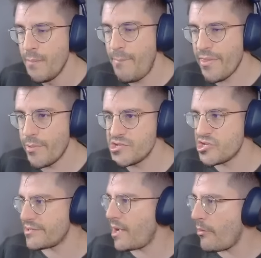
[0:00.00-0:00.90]
By the way,
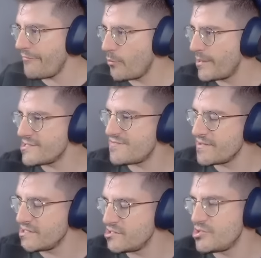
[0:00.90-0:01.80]
chat, how everyone is
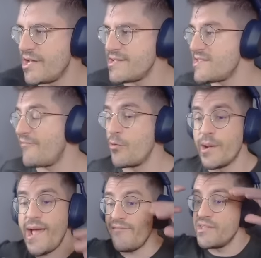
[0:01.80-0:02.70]
feeling today? Is everyone
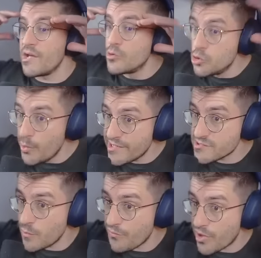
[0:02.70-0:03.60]
having a good week
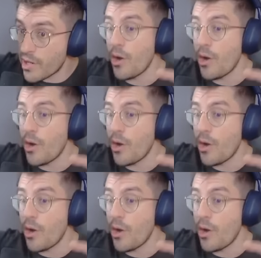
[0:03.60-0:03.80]
so far?